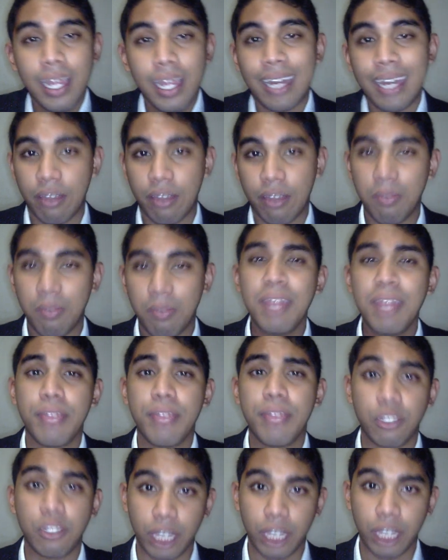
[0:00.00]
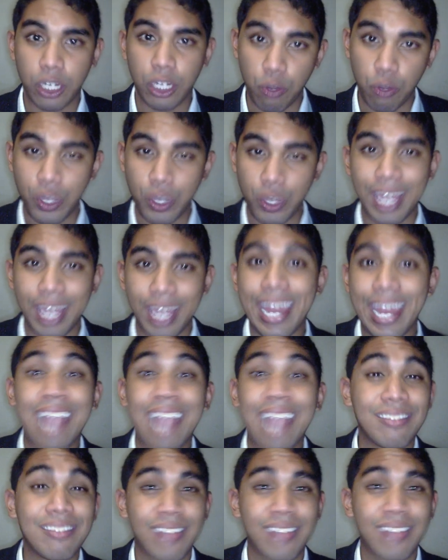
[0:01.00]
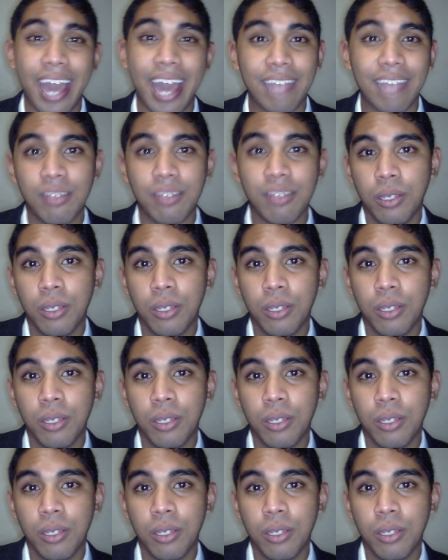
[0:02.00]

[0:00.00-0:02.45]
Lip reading: Now there's many things you can do. You can exercise,